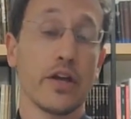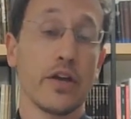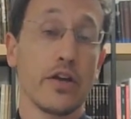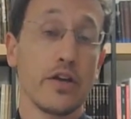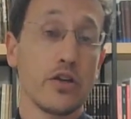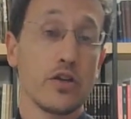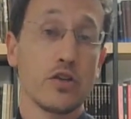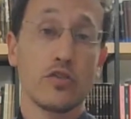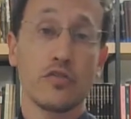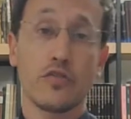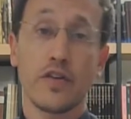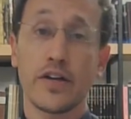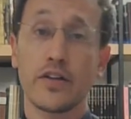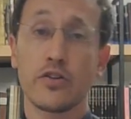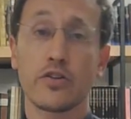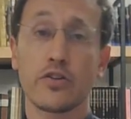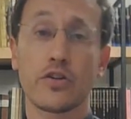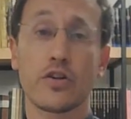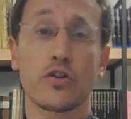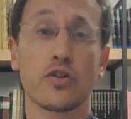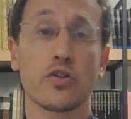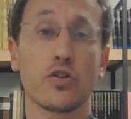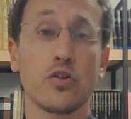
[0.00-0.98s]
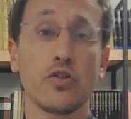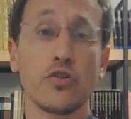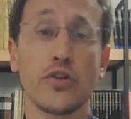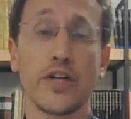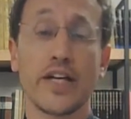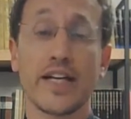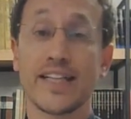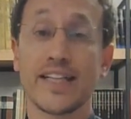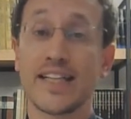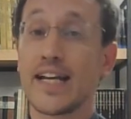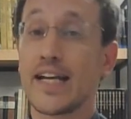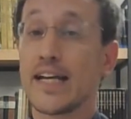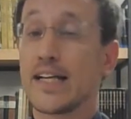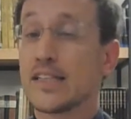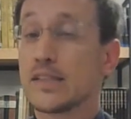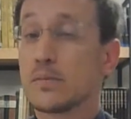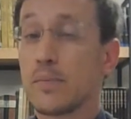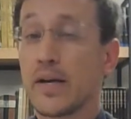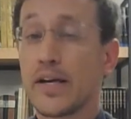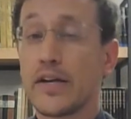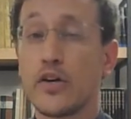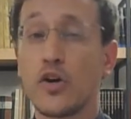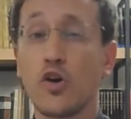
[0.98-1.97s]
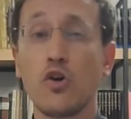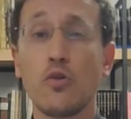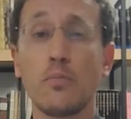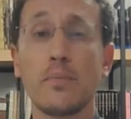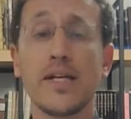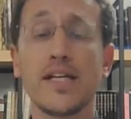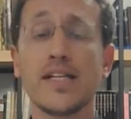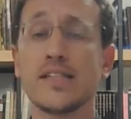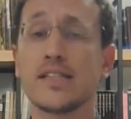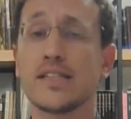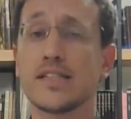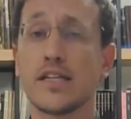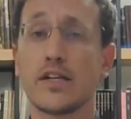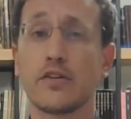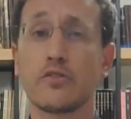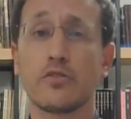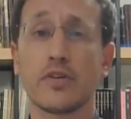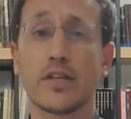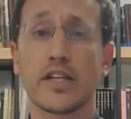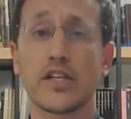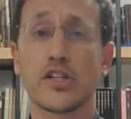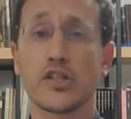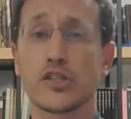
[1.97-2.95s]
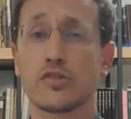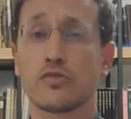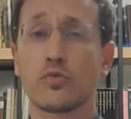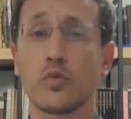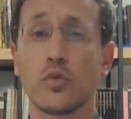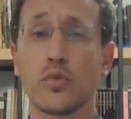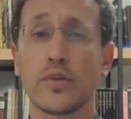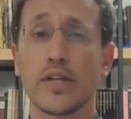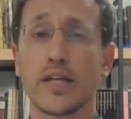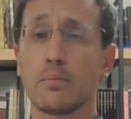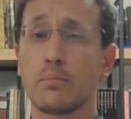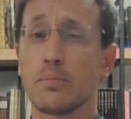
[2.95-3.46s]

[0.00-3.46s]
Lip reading: you'll find her concluding that it is by no means a religious ruling,